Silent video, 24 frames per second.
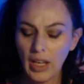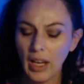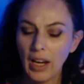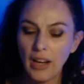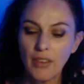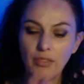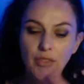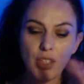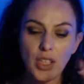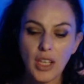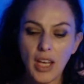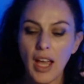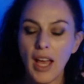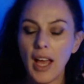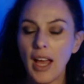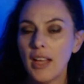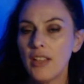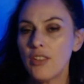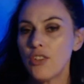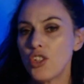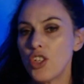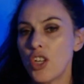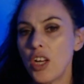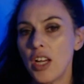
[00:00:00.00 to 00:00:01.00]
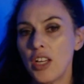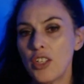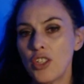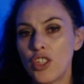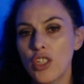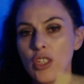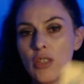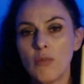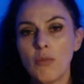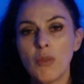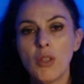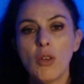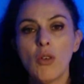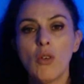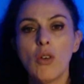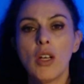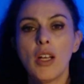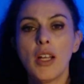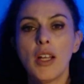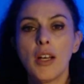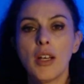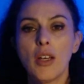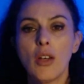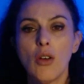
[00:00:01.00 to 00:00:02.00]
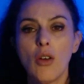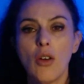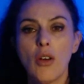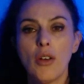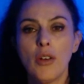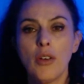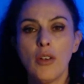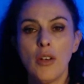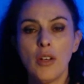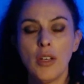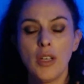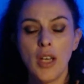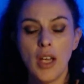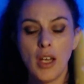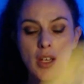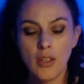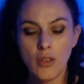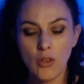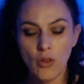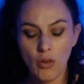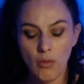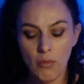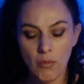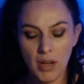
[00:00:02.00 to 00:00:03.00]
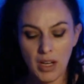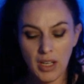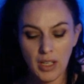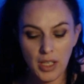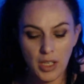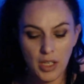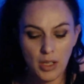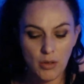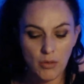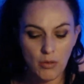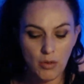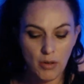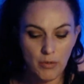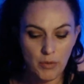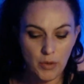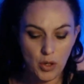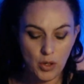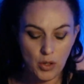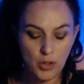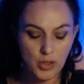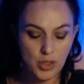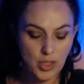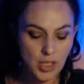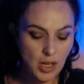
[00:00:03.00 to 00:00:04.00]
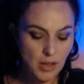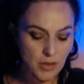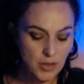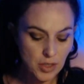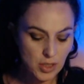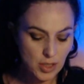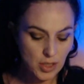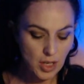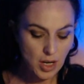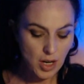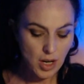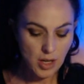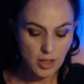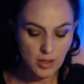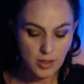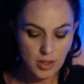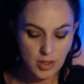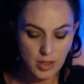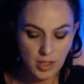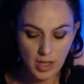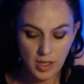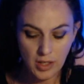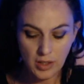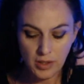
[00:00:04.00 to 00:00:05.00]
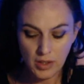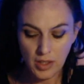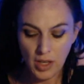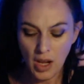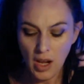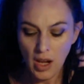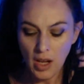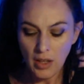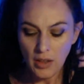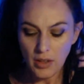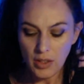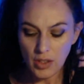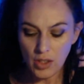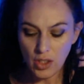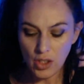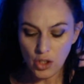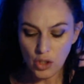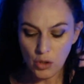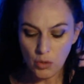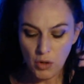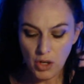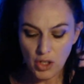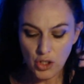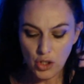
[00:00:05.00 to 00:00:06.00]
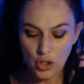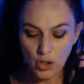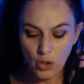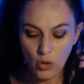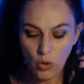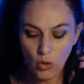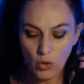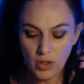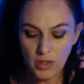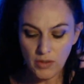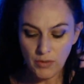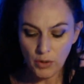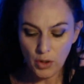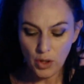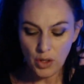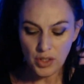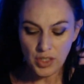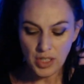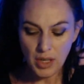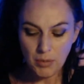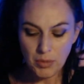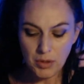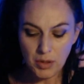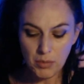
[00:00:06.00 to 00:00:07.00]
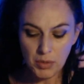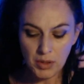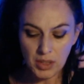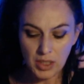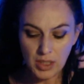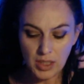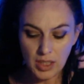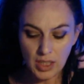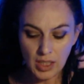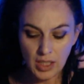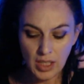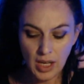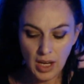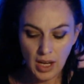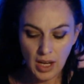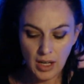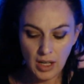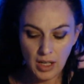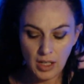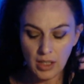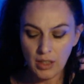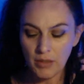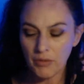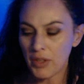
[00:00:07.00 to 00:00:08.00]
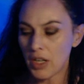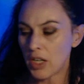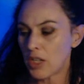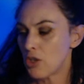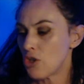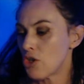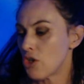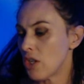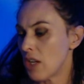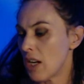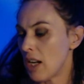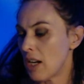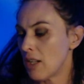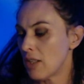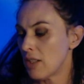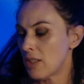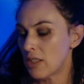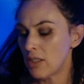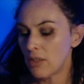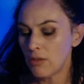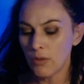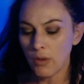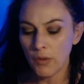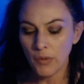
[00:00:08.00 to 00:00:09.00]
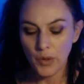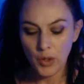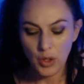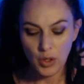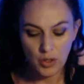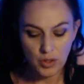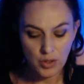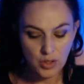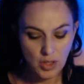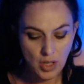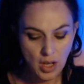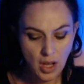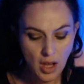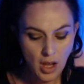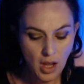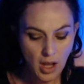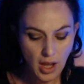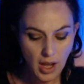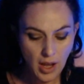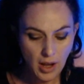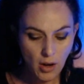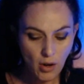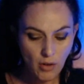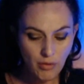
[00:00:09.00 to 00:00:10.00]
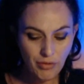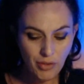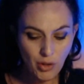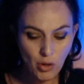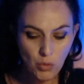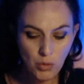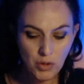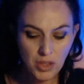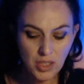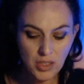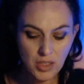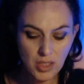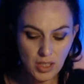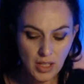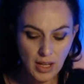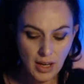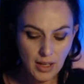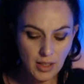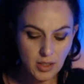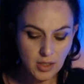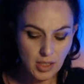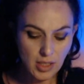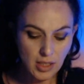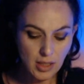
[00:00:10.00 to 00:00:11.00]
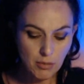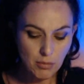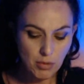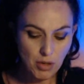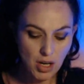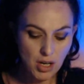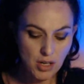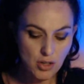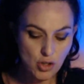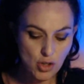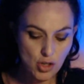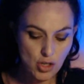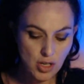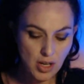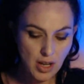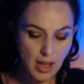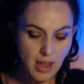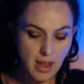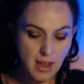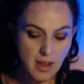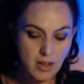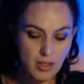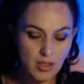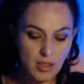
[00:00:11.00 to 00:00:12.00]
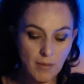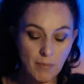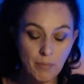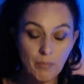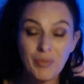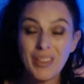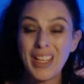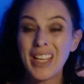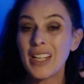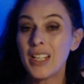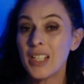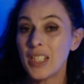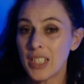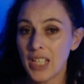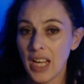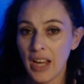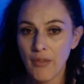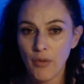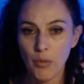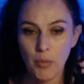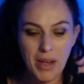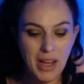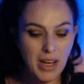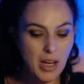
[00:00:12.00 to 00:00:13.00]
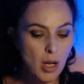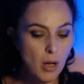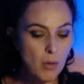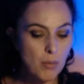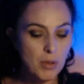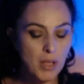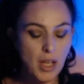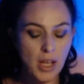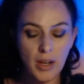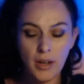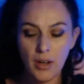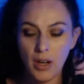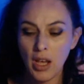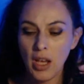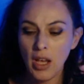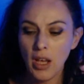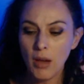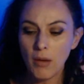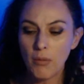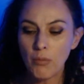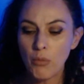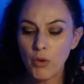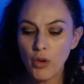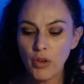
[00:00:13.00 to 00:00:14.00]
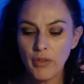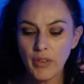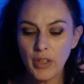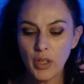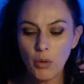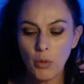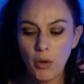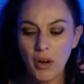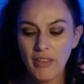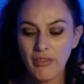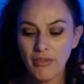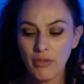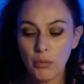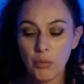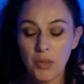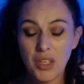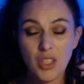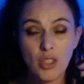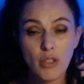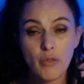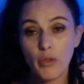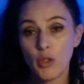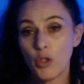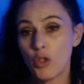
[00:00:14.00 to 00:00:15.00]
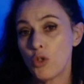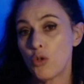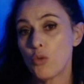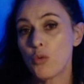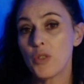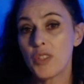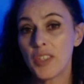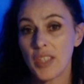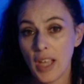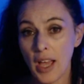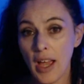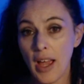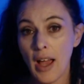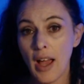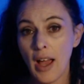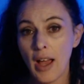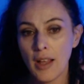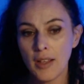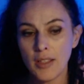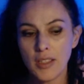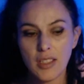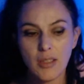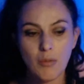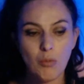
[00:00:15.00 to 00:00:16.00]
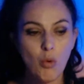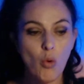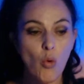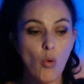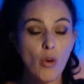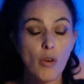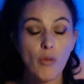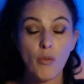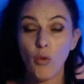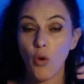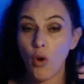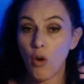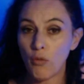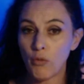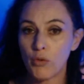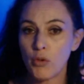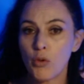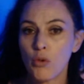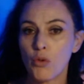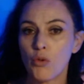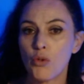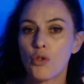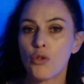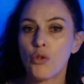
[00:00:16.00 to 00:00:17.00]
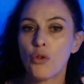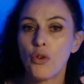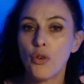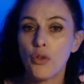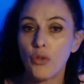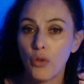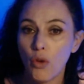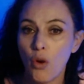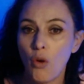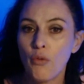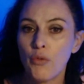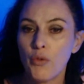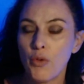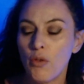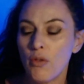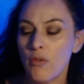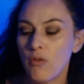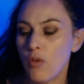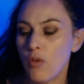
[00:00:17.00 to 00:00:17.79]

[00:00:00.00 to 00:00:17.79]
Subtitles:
If you can't change them, you've got to let it go. Okay, you've got monkey in reverse. Now, this card says the situation calls for adaptability and innovation, and it's in reverse. And I feel with this lack of celebration and needing to have a backup plan, moving away from individuals that aren't supportive of your truth, of your